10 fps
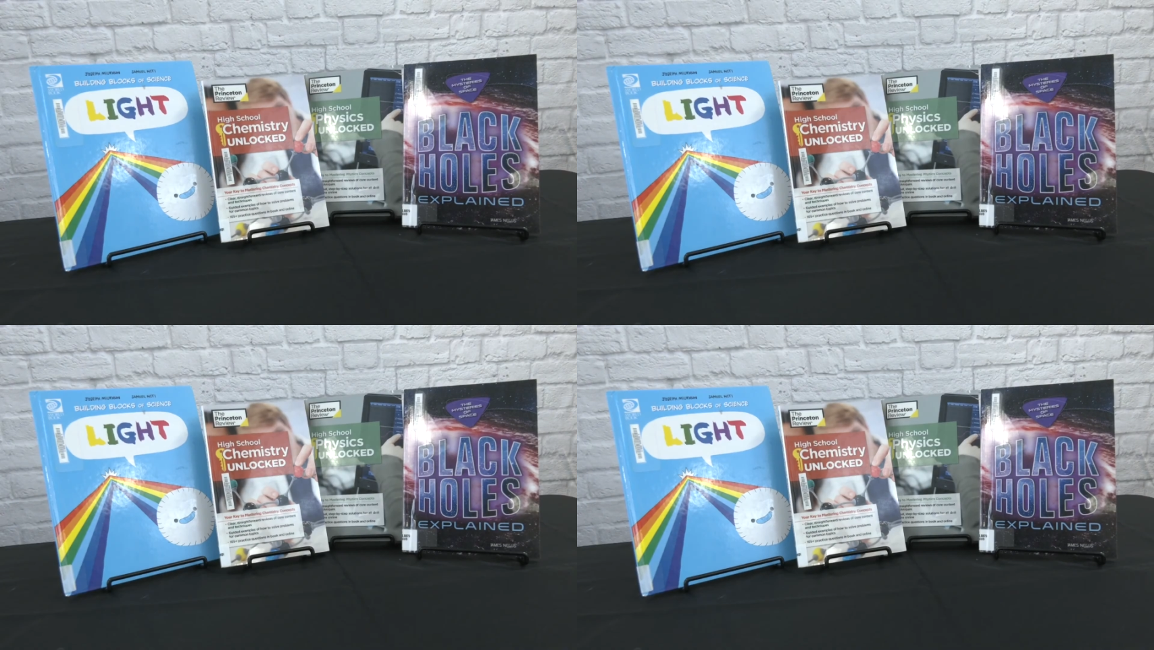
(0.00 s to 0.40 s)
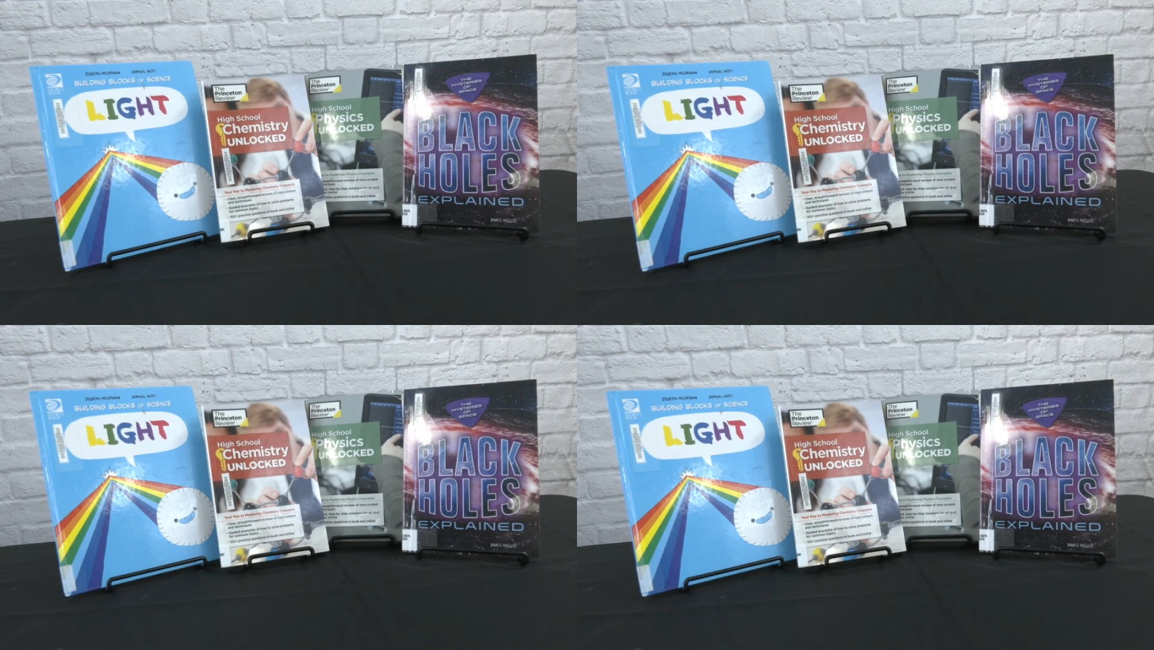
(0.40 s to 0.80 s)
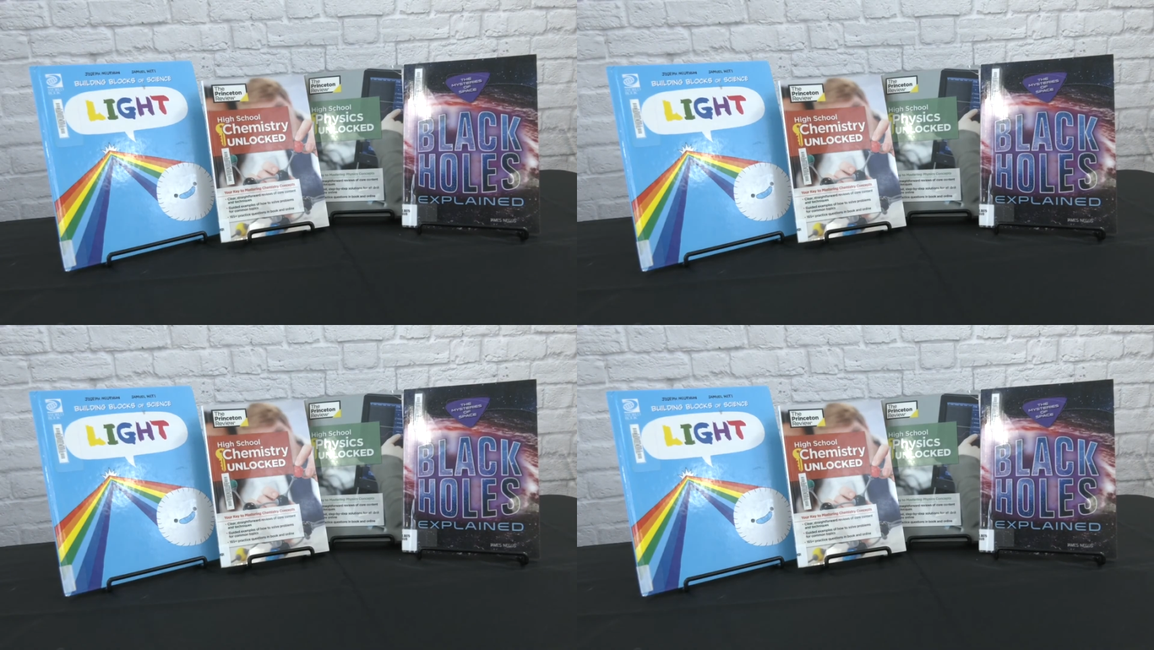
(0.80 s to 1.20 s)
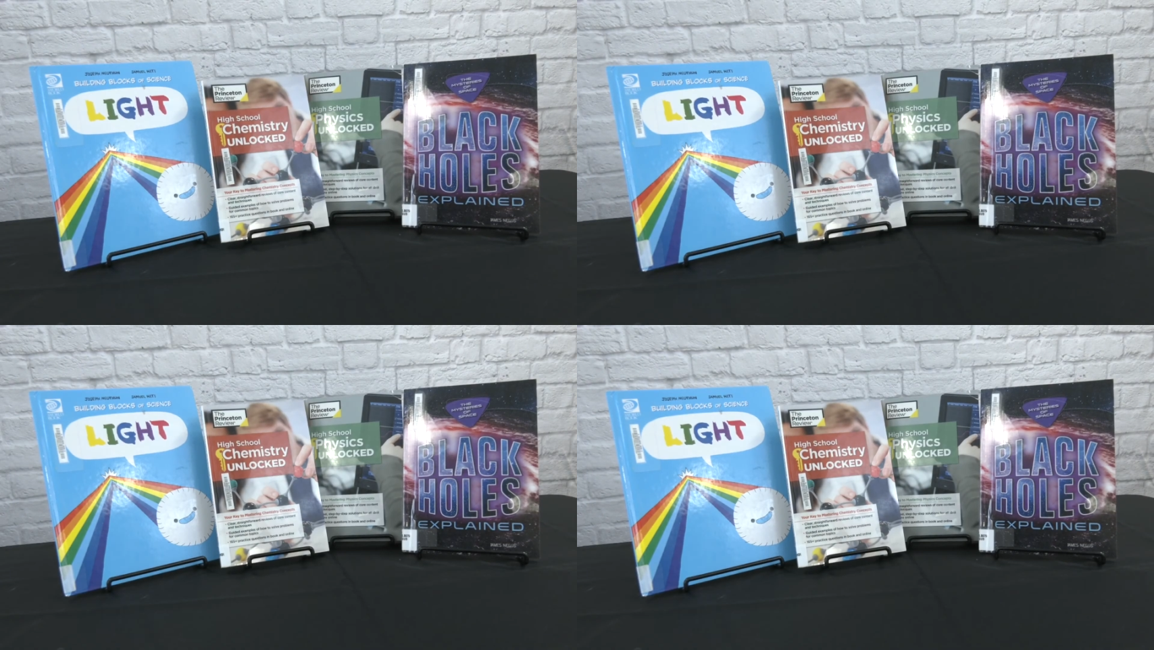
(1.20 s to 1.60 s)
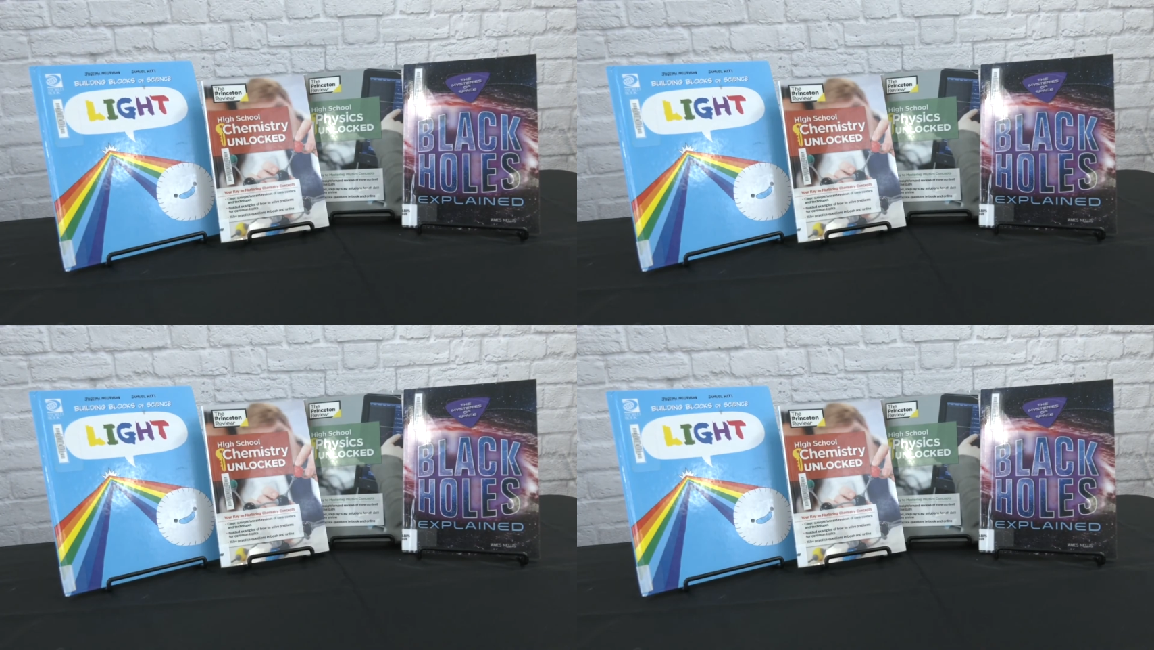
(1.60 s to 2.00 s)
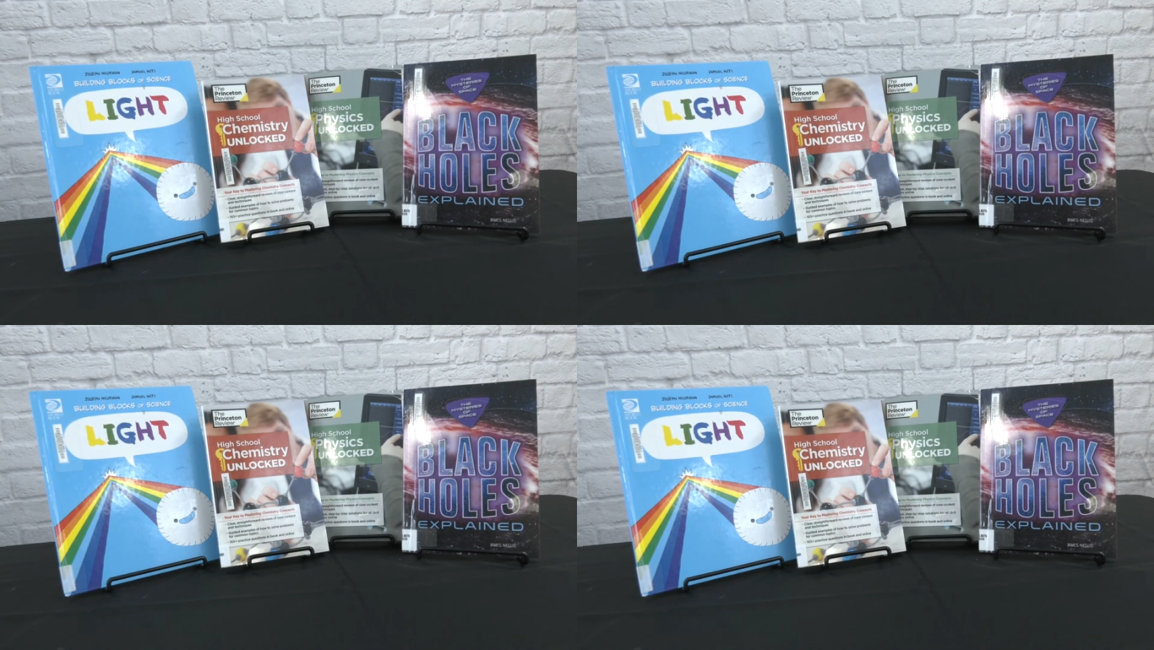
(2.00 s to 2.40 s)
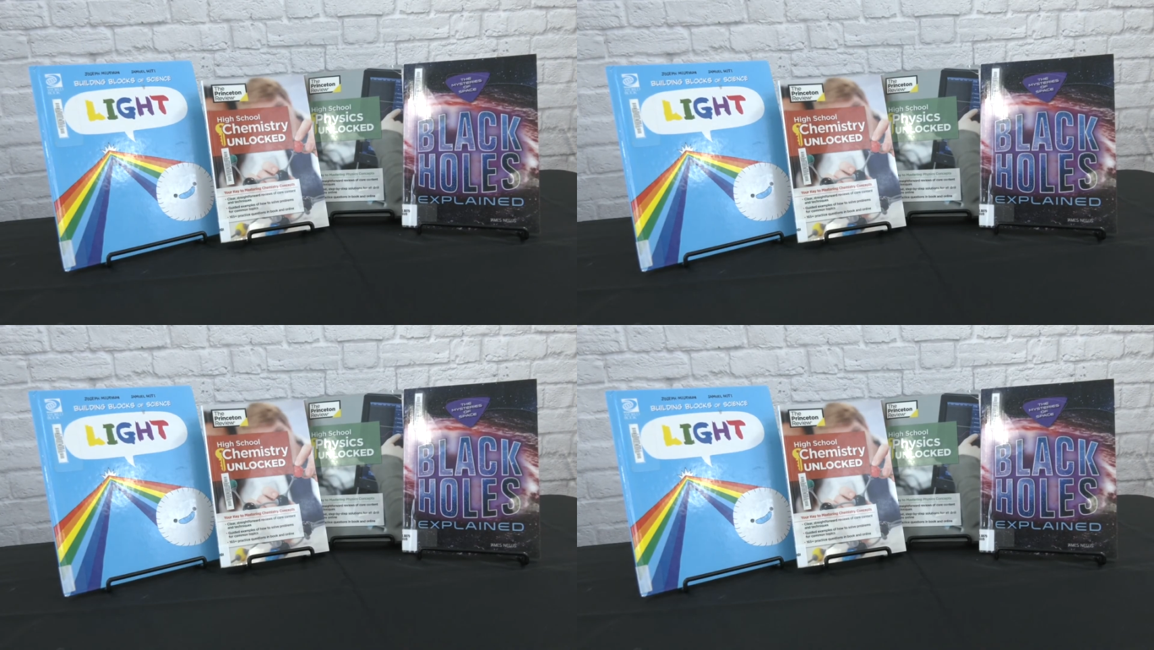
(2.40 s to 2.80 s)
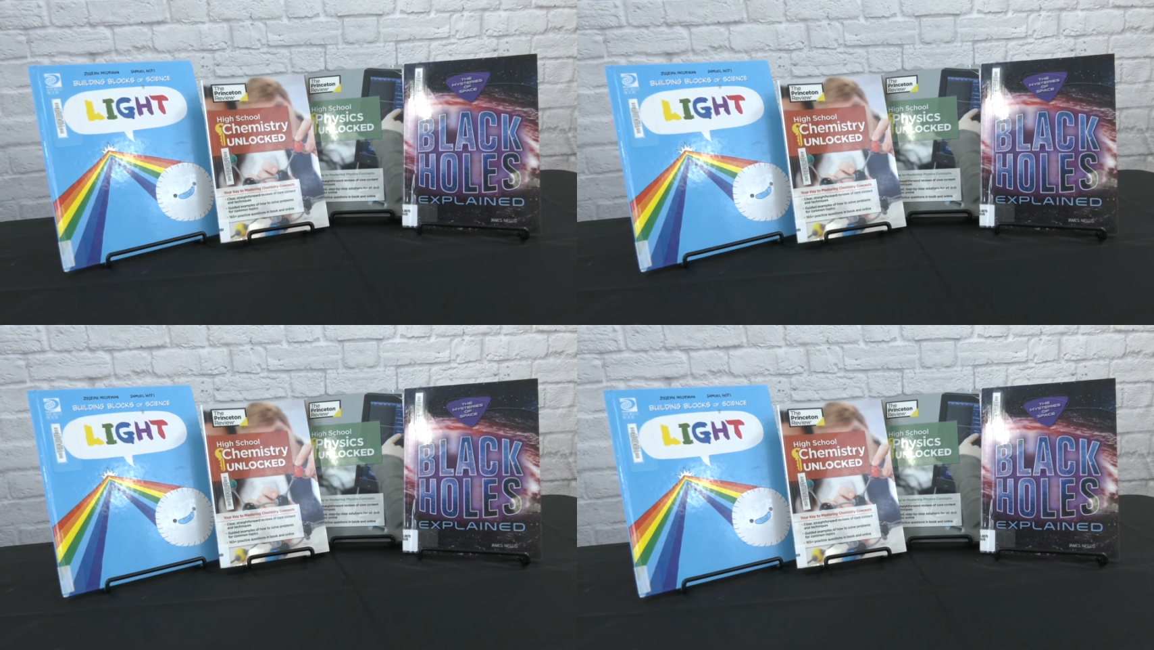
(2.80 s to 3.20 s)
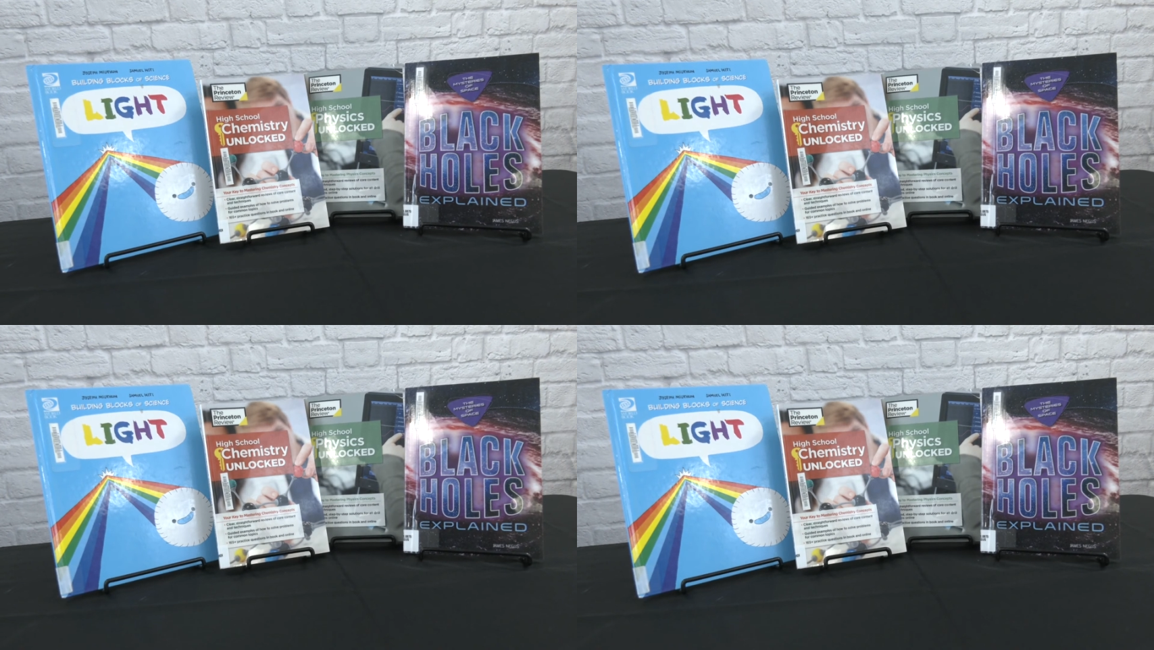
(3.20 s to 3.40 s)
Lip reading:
[unreadable: no face in view]